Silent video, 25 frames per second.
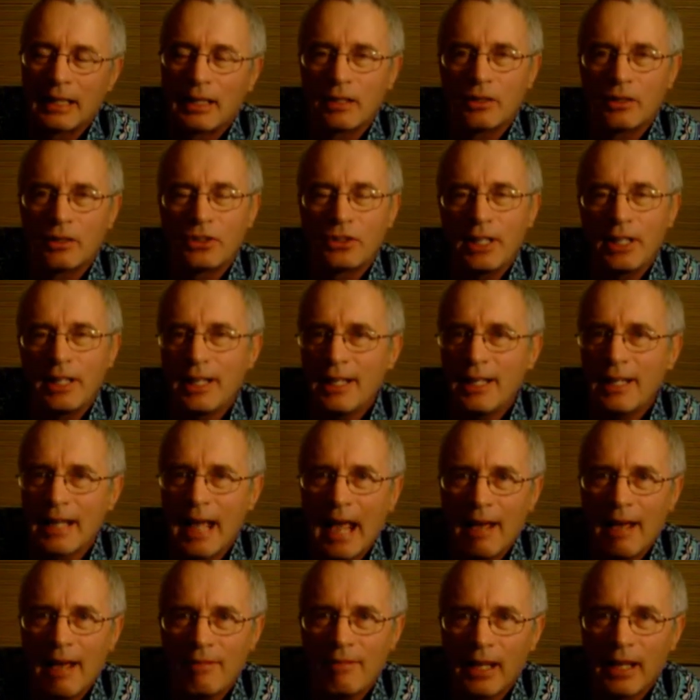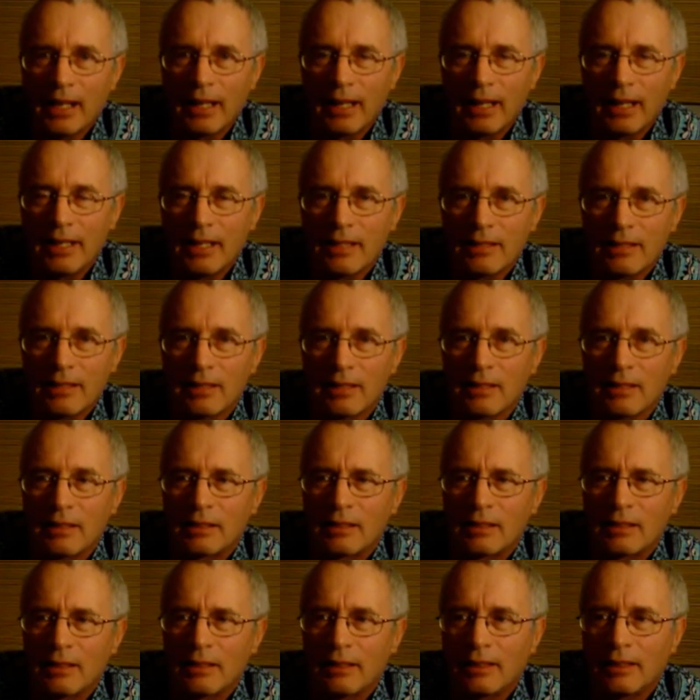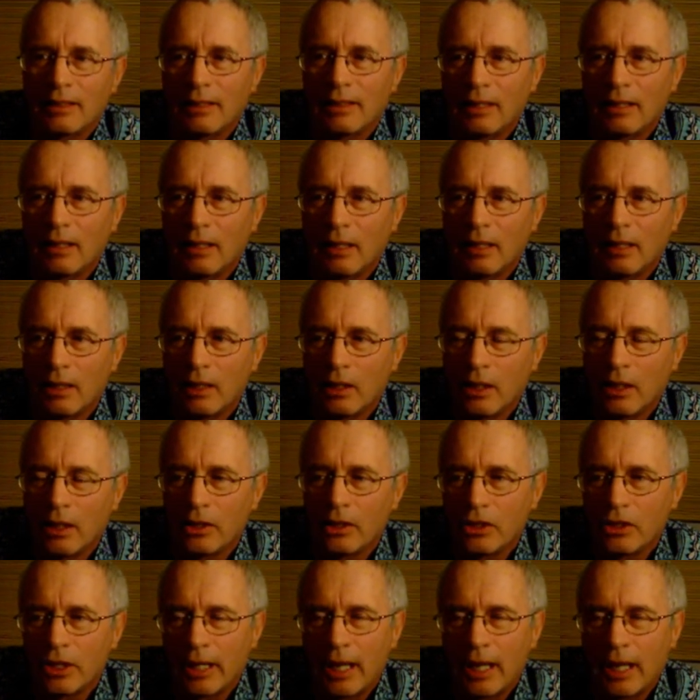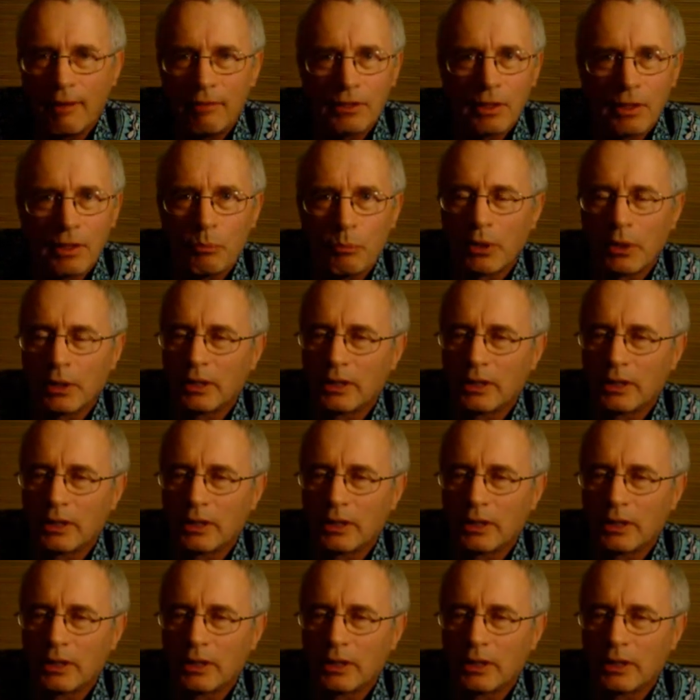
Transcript: She didn't have that innocence. She gave something